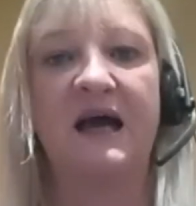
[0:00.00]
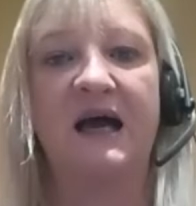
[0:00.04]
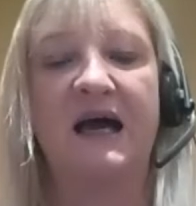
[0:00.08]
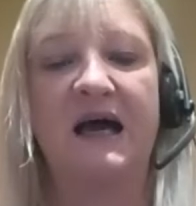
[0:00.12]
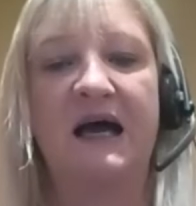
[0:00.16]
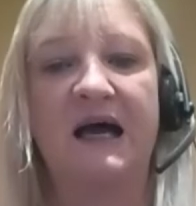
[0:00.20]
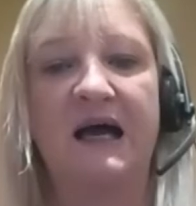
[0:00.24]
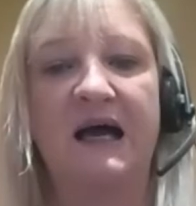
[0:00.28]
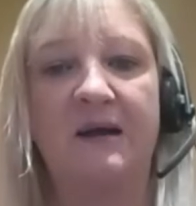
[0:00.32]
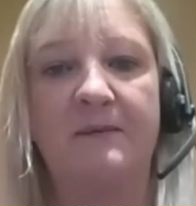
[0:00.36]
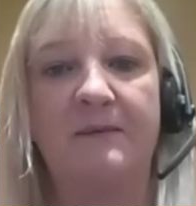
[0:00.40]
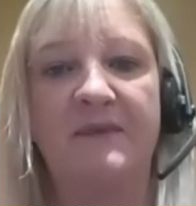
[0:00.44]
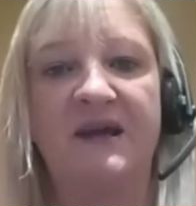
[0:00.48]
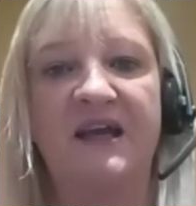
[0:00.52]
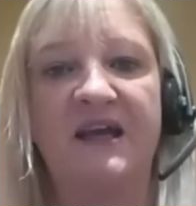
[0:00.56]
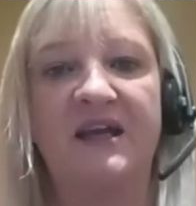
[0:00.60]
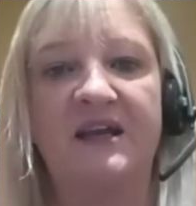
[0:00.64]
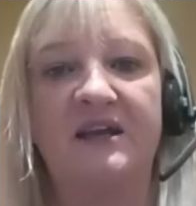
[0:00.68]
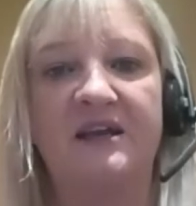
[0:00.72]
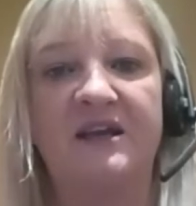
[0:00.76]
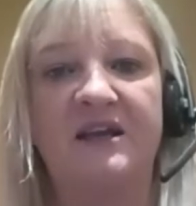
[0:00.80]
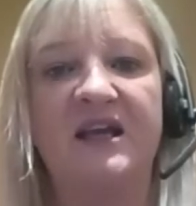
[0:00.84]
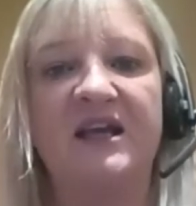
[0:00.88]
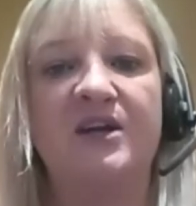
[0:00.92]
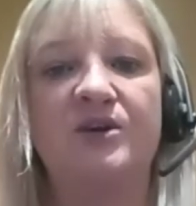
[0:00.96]

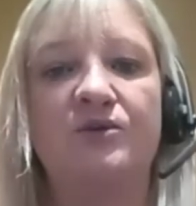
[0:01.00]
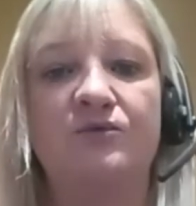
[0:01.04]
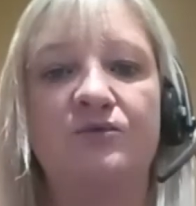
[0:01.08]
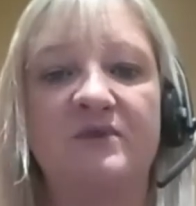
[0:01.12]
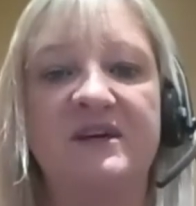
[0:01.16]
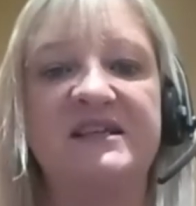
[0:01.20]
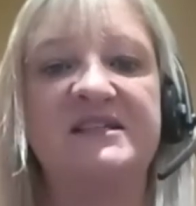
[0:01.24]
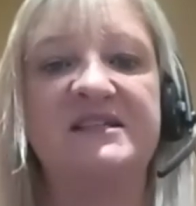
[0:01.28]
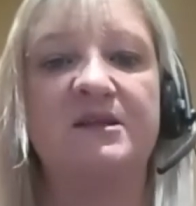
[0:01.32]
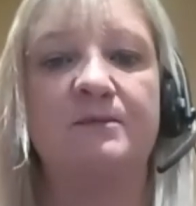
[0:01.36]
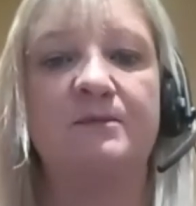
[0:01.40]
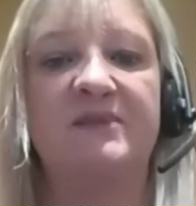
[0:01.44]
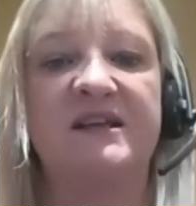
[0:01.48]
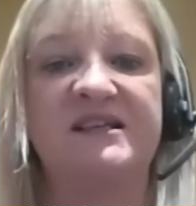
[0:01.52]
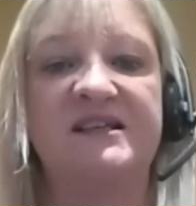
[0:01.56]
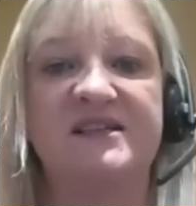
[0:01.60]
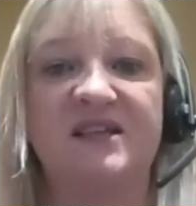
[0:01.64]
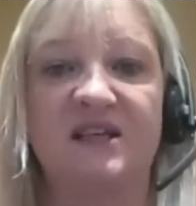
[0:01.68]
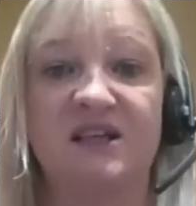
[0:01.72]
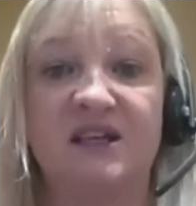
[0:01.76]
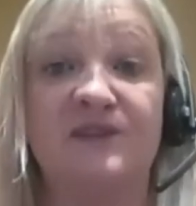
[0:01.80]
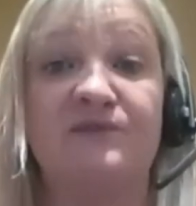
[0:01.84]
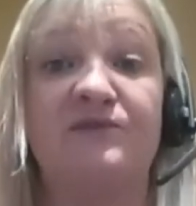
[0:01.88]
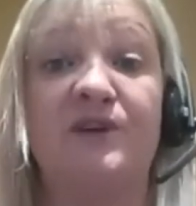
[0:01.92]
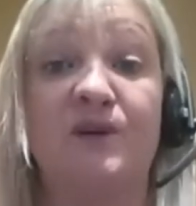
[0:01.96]
in a reasonably
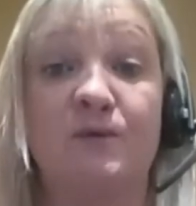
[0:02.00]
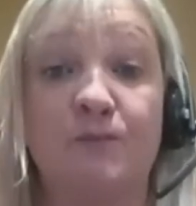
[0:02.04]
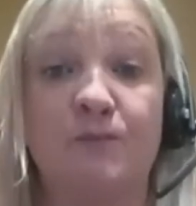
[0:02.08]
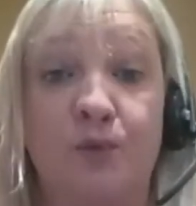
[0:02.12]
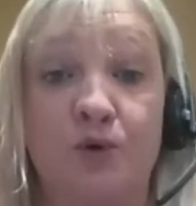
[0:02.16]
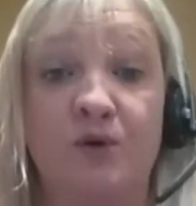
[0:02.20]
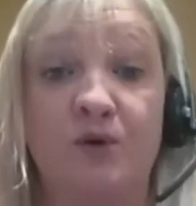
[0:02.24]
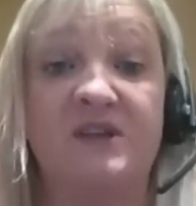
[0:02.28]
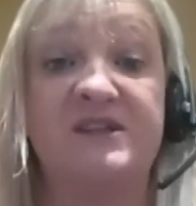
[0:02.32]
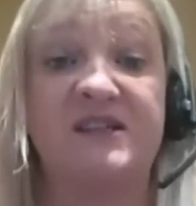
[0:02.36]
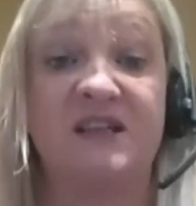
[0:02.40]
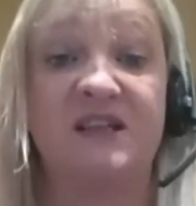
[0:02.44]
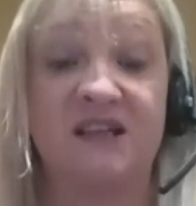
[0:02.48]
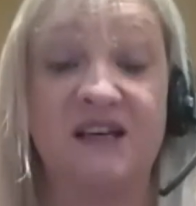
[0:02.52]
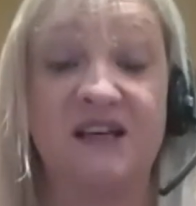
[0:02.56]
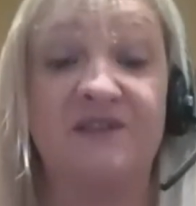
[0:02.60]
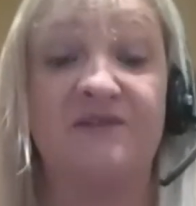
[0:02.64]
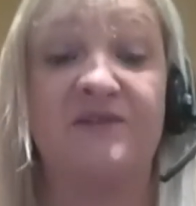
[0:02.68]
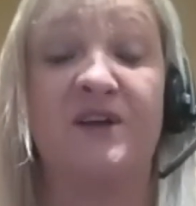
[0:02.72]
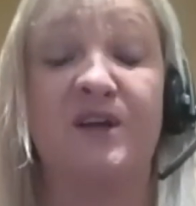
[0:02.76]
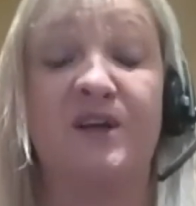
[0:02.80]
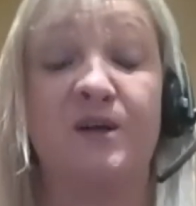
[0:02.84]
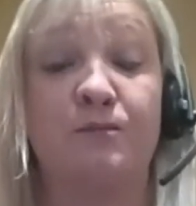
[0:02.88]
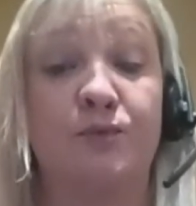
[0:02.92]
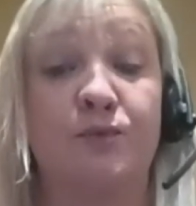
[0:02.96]

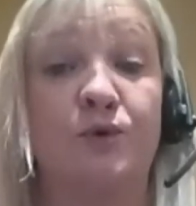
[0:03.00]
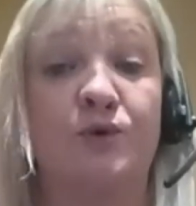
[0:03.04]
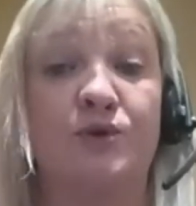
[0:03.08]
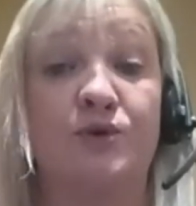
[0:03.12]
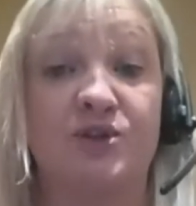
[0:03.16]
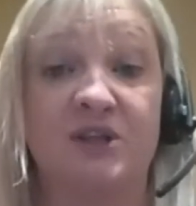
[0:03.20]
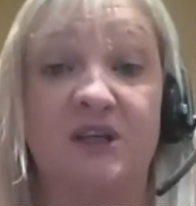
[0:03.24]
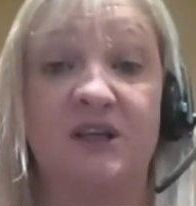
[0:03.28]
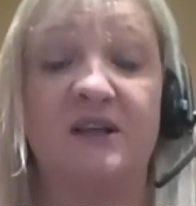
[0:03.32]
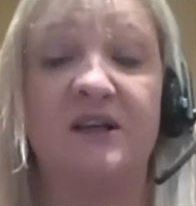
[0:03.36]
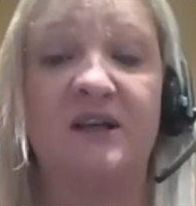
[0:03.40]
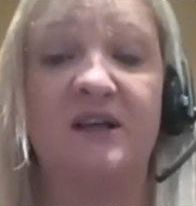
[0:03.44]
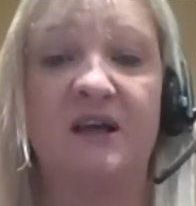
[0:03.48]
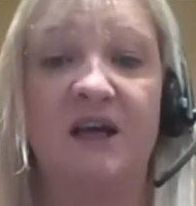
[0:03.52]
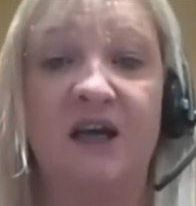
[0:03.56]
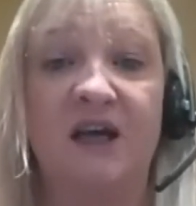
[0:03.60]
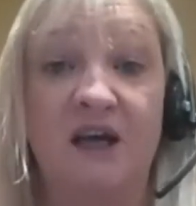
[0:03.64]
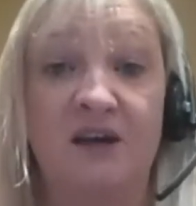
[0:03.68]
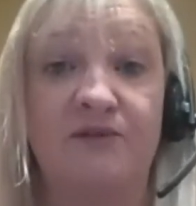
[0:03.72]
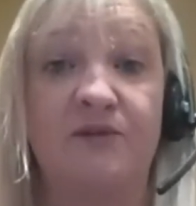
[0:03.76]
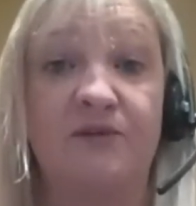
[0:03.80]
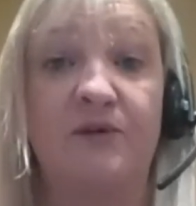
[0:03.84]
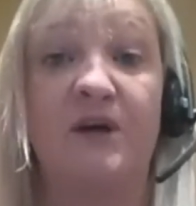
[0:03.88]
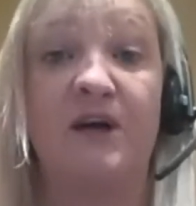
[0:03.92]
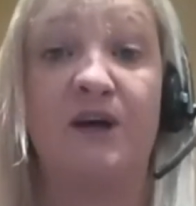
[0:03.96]
significant portion
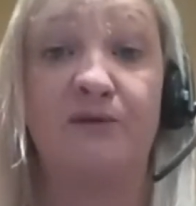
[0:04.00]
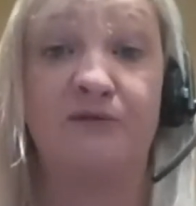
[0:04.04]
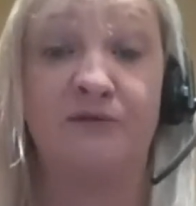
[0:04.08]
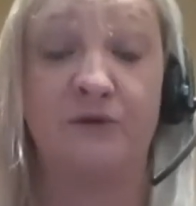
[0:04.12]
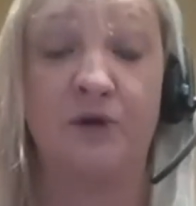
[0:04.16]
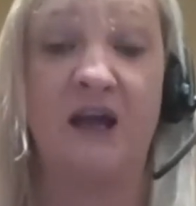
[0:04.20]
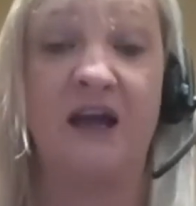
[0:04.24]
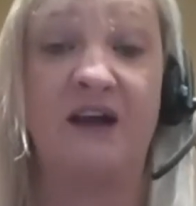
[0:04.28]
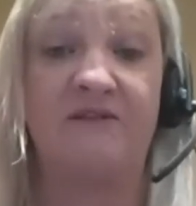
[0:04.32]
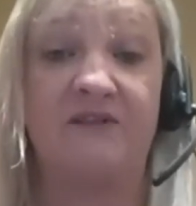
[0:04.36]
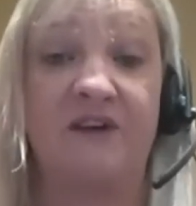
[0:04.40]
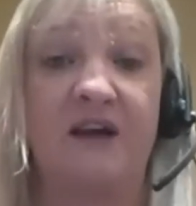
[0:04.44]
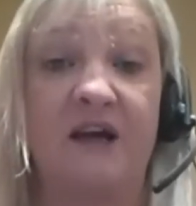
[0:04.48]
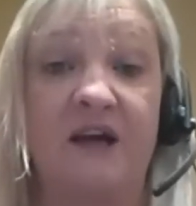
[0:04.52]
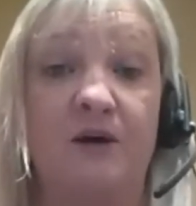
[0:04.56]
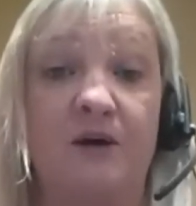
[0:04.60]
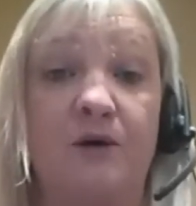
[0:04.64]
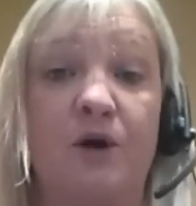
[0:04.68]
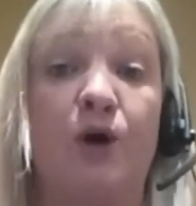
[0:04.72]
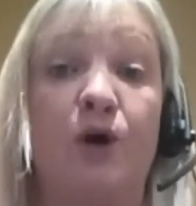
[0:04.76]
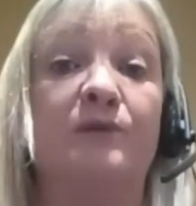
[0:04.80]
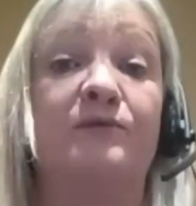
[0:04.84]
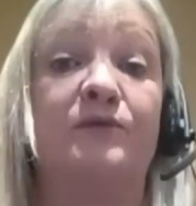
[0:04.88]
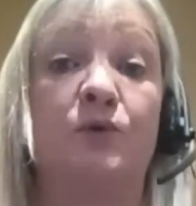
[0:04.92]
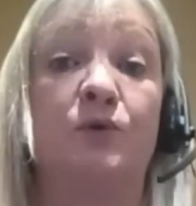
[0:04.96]
of our
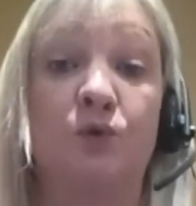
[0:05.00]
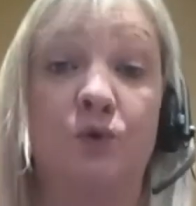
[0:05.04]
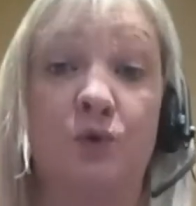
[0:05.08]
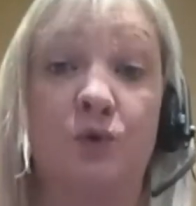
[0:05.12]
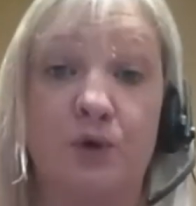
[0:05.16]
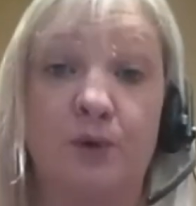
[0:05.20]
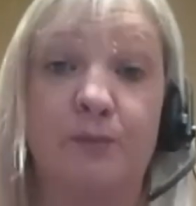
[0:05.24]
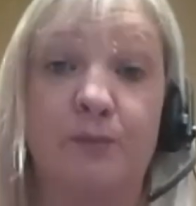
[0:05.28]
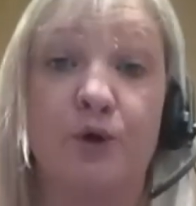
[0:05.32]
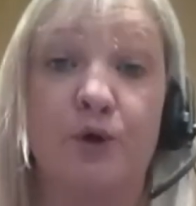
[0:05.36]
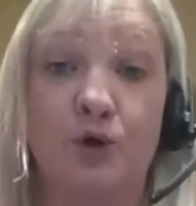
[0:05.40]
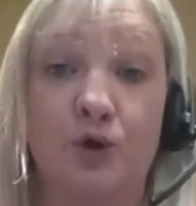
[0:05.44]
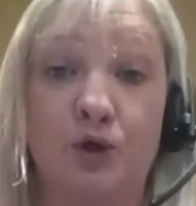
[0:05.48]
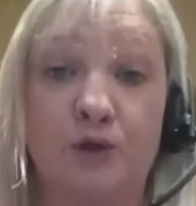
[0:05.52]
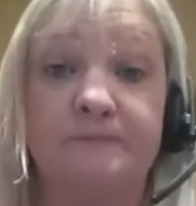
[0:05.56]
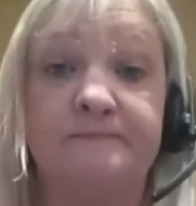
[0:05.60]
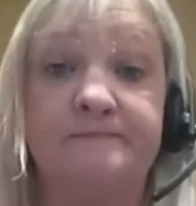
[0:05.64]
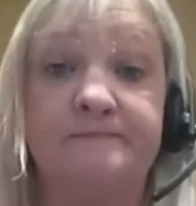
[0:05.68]
overall order book.